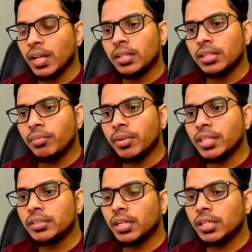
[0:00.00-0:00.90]
The main
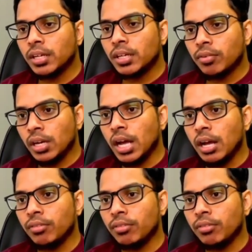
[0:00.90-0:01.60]
cylinder will have